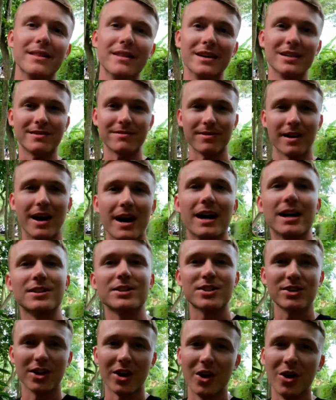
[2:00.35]
it this far,
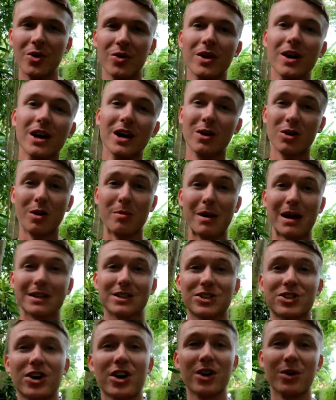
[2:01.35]
so we're about
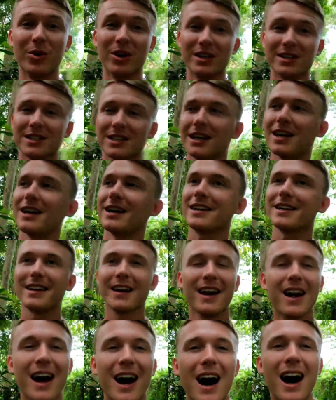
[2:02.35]
to show you what it's like.
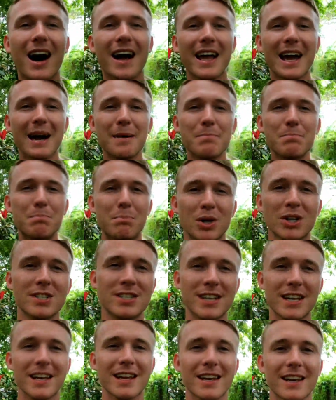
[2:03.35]
I am
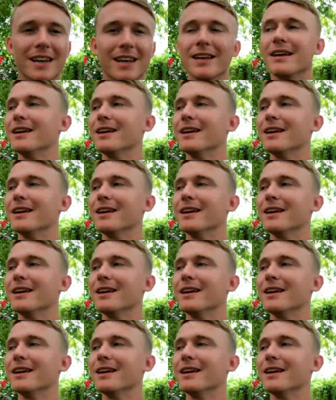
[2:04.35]
buzzing.